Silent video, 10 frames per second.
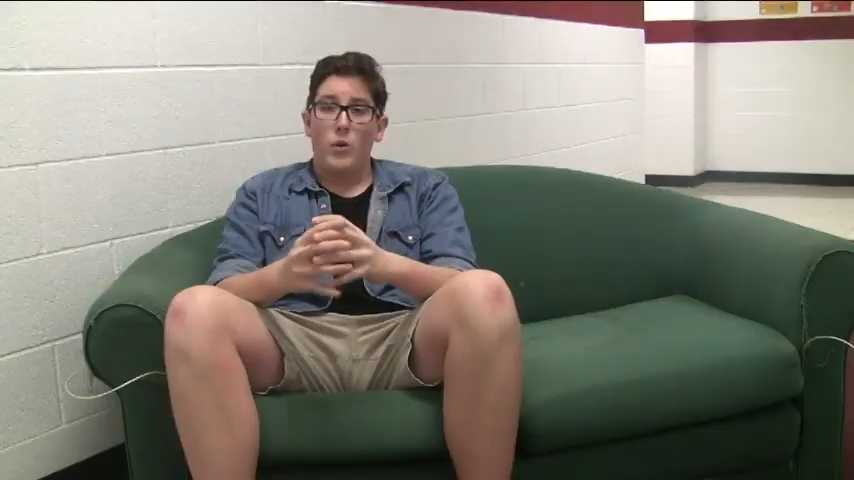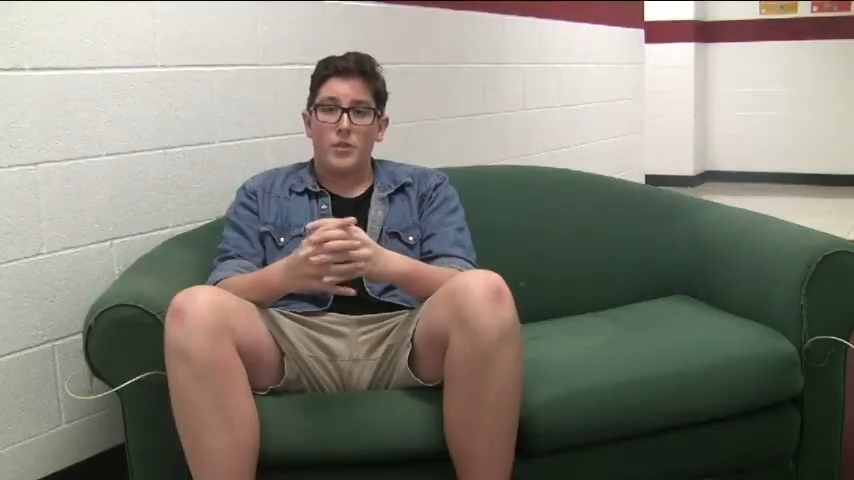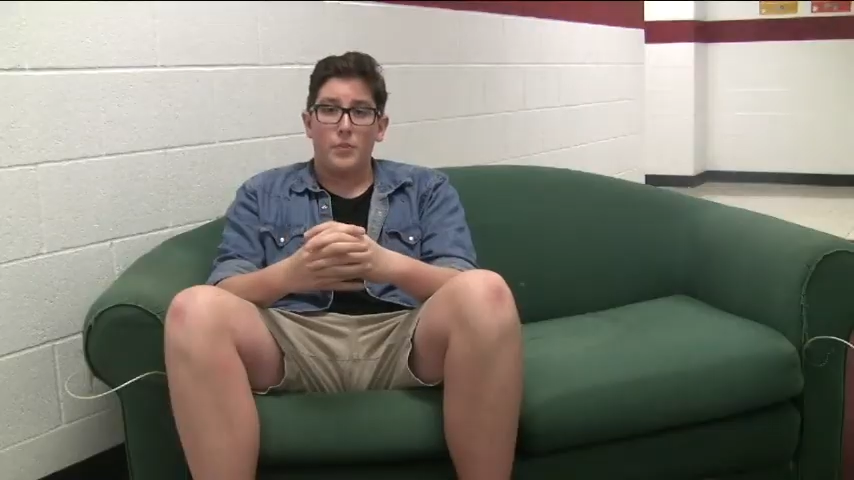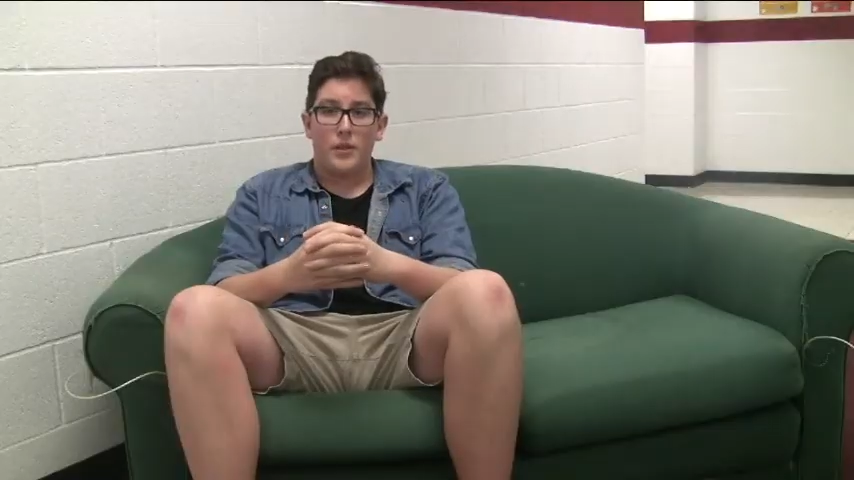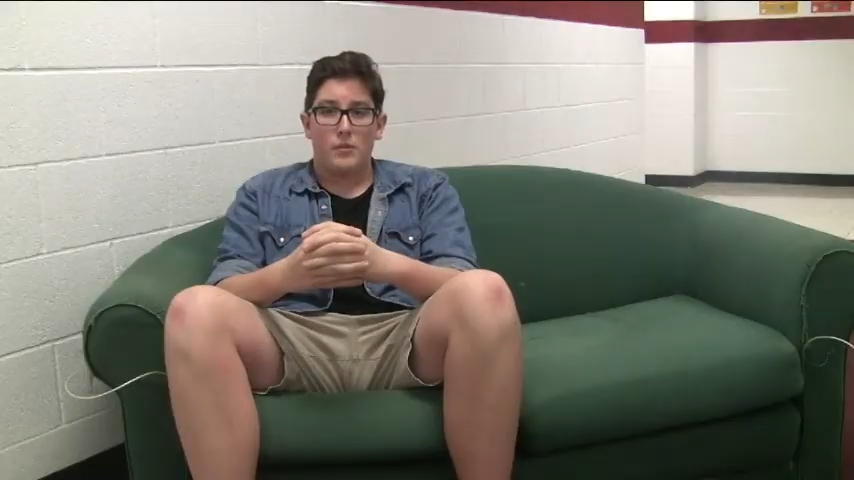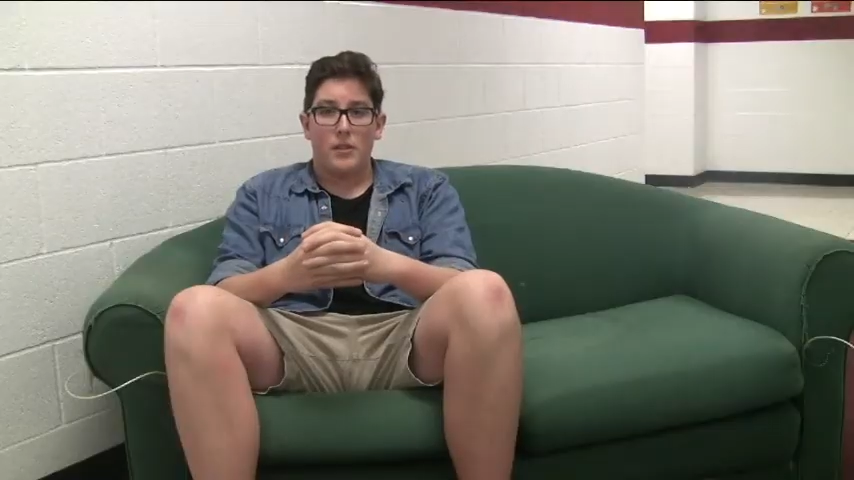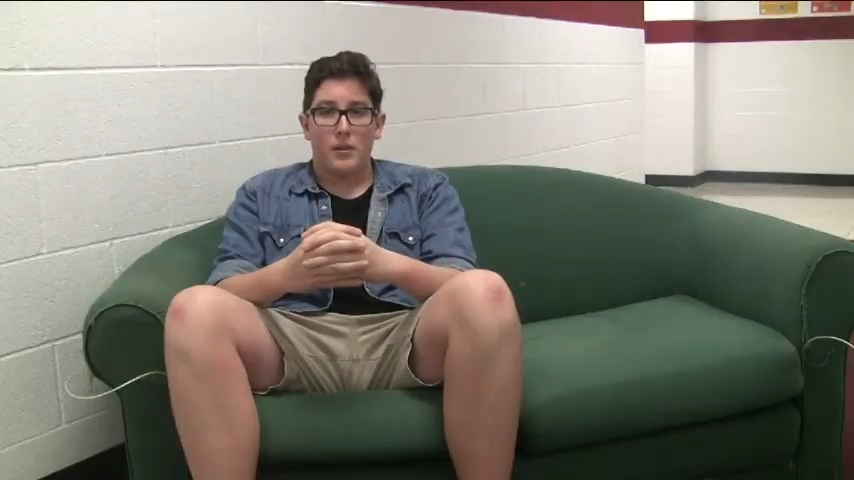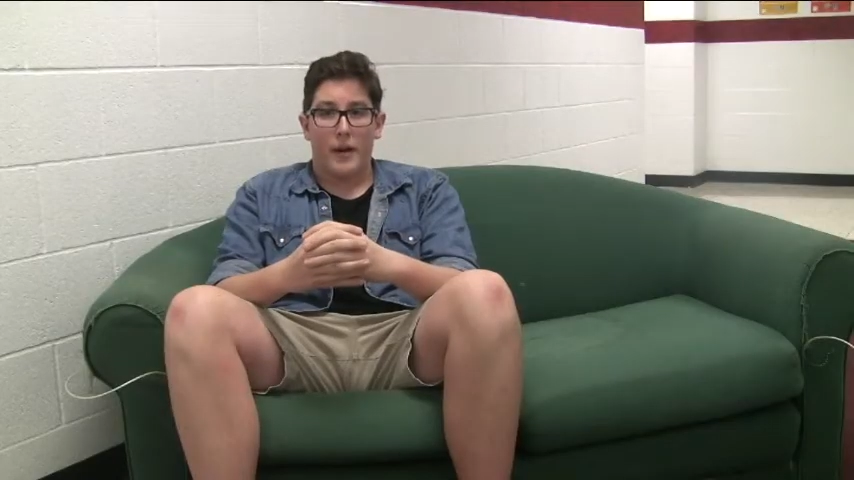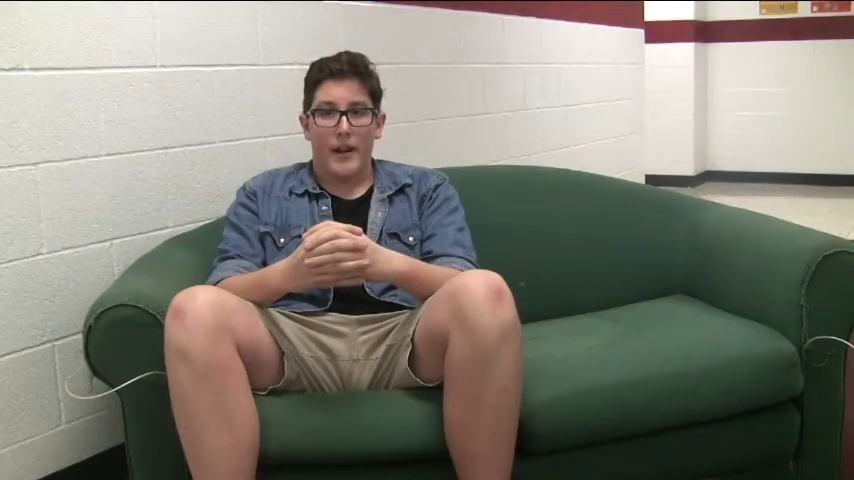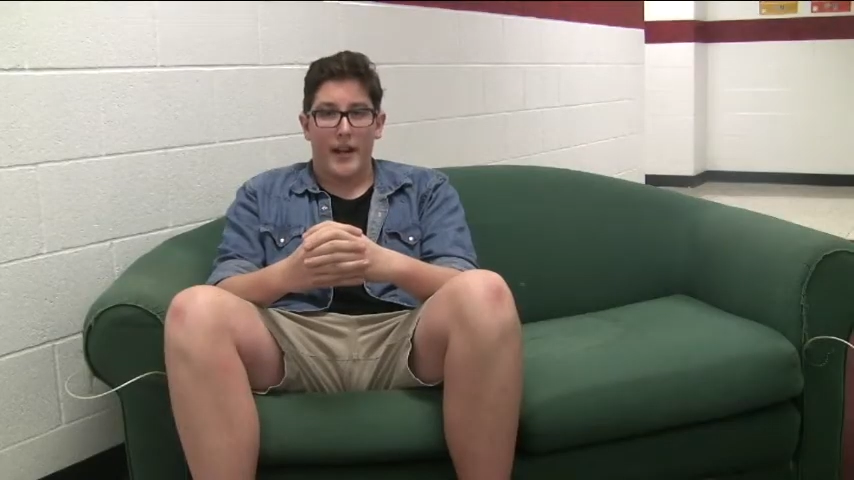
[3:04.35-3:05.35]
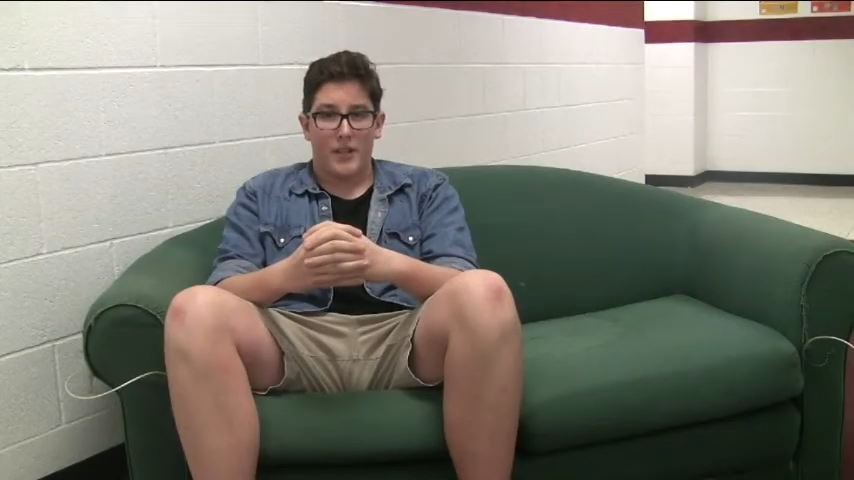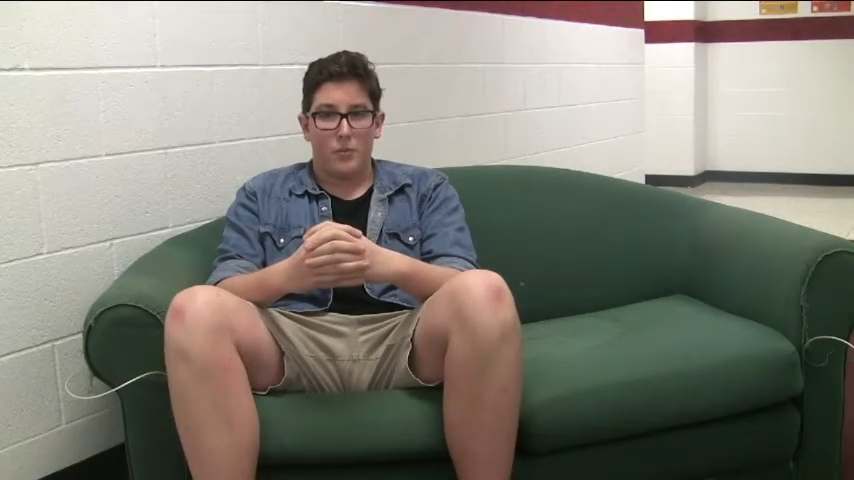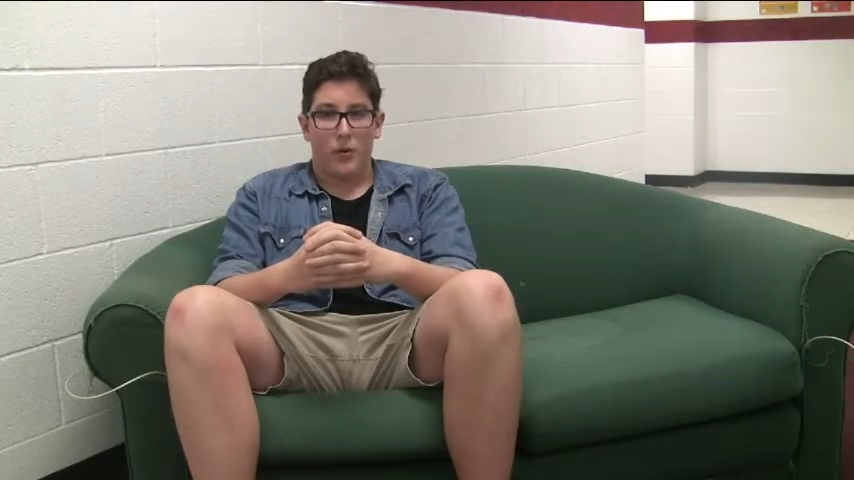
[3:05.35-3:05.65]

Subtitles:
Which brings me to my next